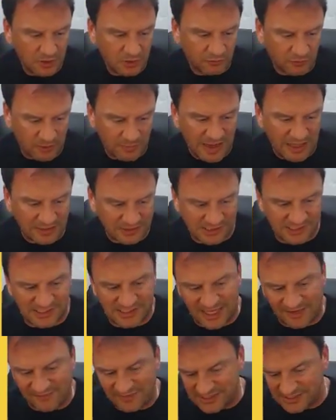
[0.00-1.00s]
for about
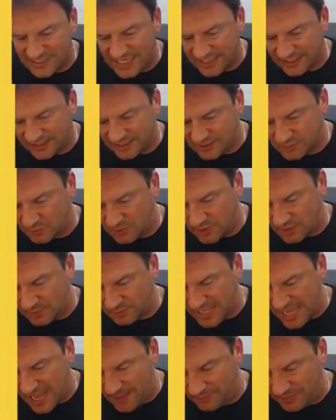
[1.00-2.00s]
7 seconds while I'm
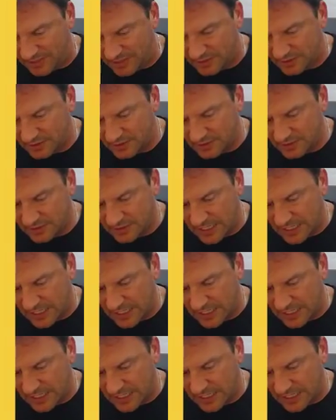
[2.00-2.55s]
yapping,